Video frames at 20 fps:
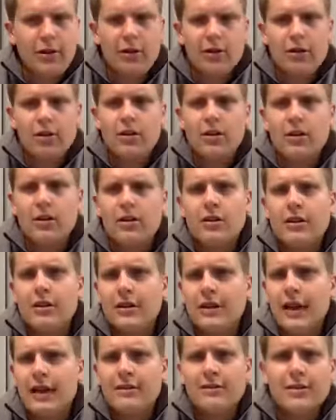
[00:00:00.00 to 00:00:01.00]
and on and on.
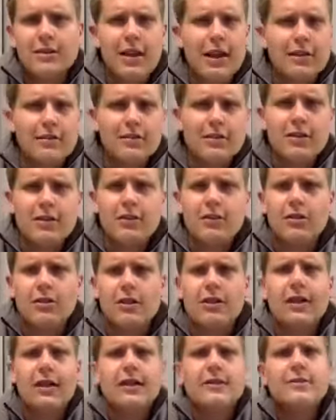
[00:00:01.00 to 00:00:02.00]
I'll see you on the
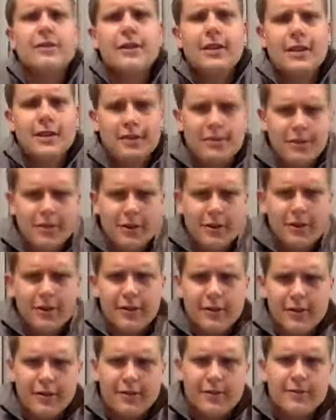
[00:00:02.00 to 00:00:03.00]
next video. Cheers.